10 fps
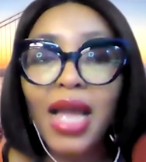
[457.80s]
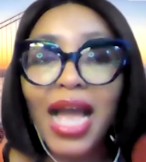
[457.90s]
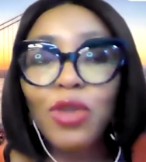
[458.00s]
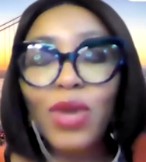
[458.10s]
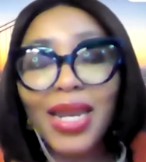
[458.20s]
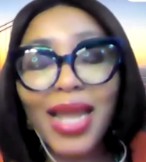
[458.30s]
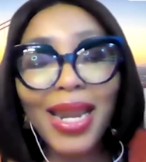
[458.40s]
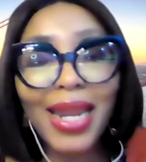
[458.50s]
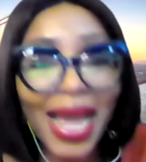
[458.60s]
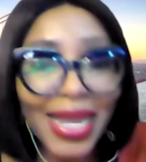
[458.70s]
and you can
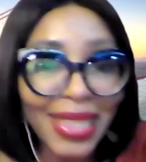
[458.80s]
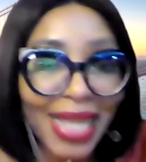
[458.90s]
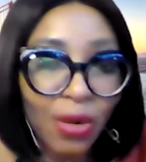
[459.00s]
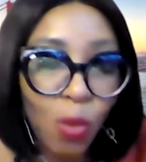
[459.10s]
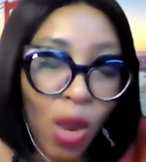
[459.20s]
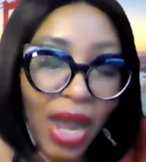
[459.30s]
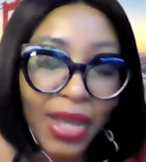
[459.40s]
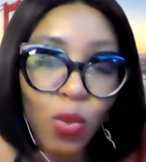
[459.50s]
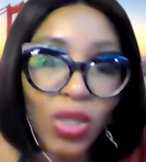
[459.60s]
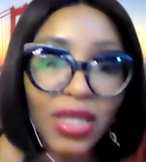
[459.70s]
align that why
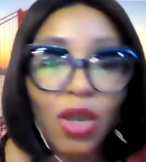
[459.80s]
with the